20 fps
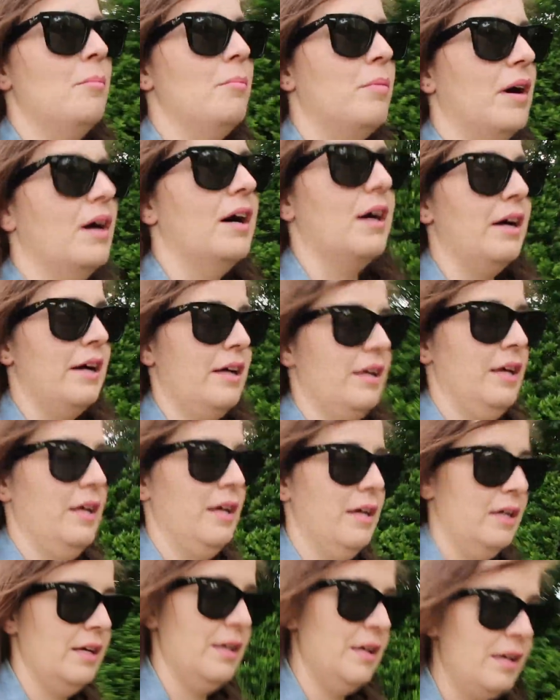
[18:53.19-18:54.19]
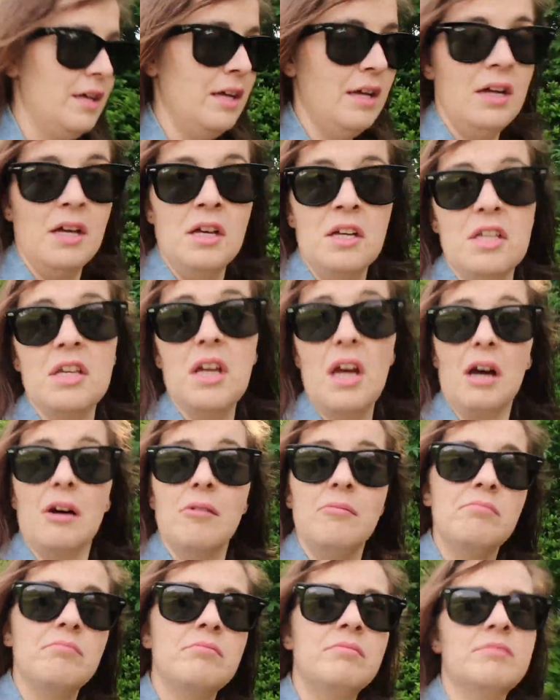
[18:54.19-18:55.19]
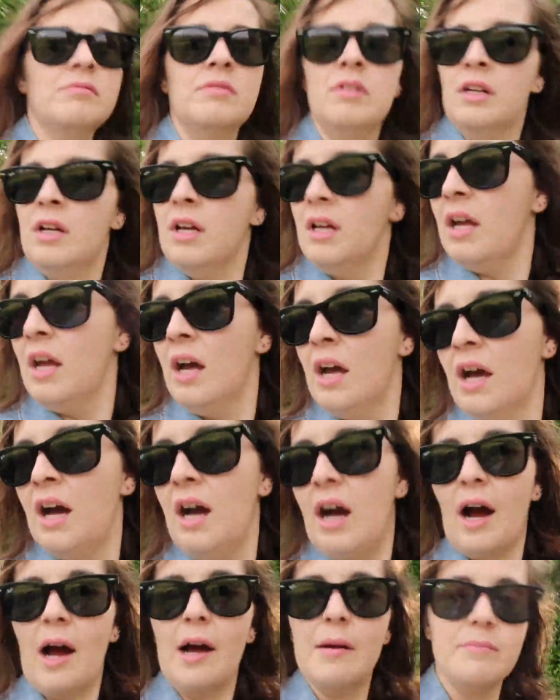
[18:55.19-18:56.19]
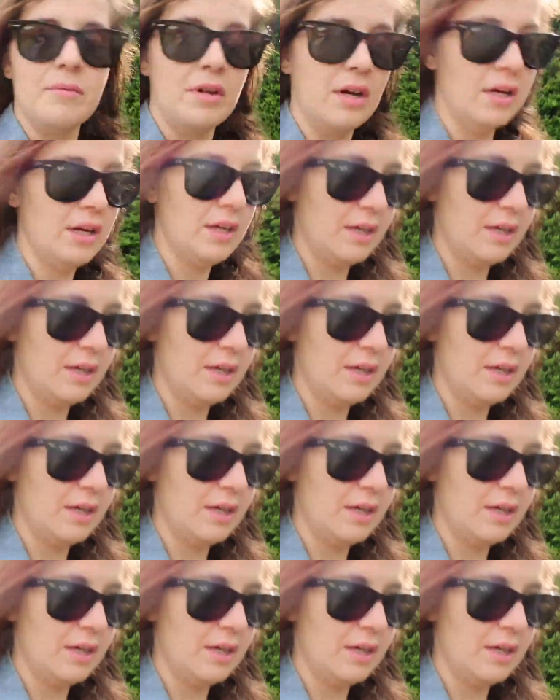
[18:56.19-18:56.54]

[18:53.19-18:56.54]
But yeah, I'm